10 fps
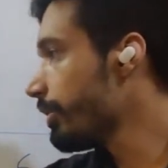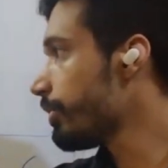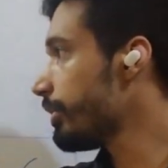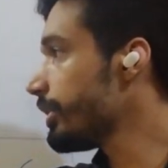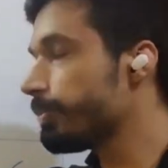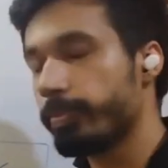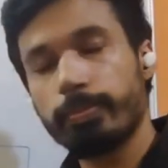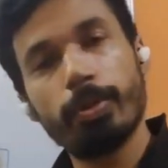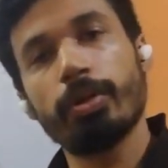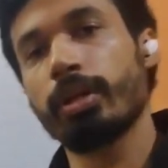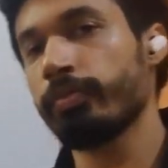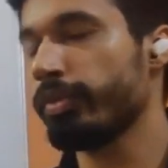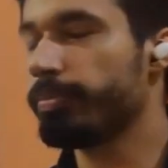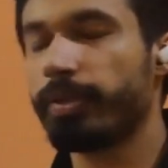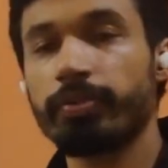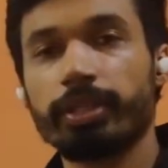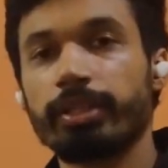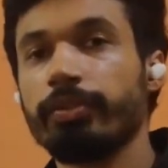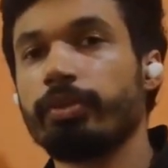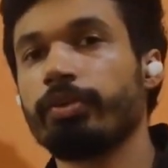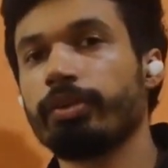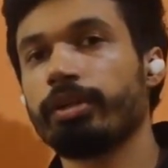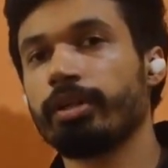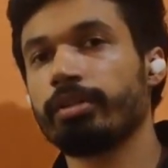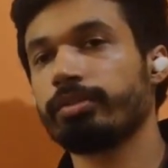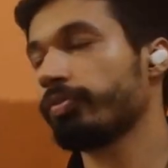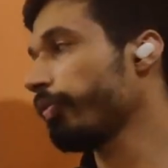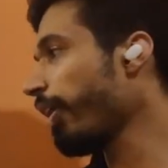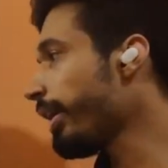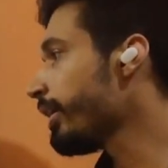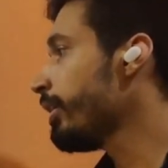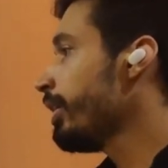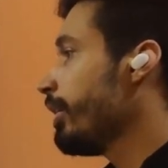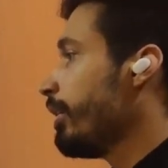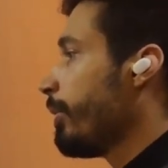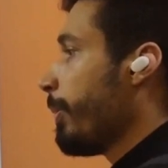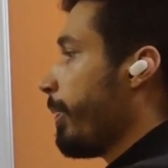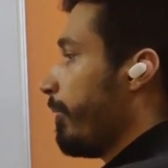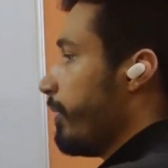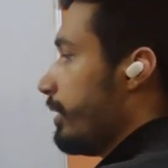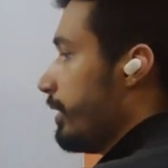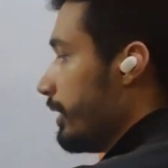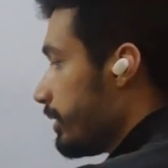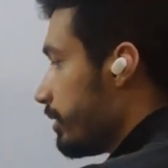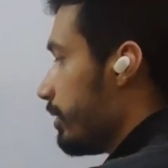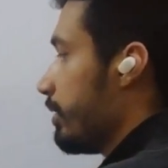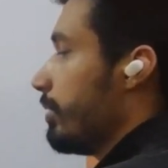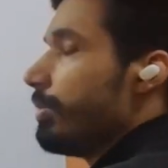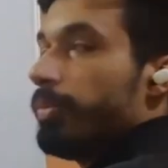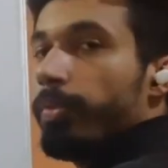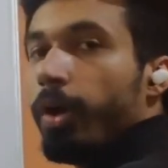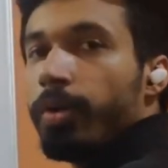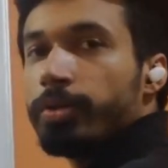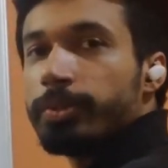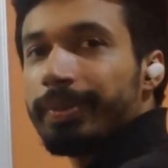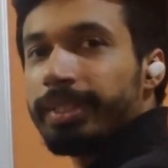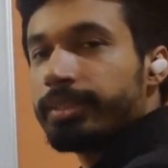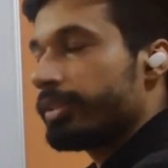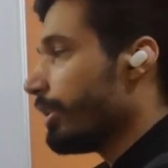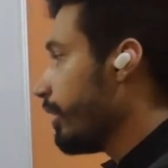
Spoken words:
So this program will perfectly run fine with this column space.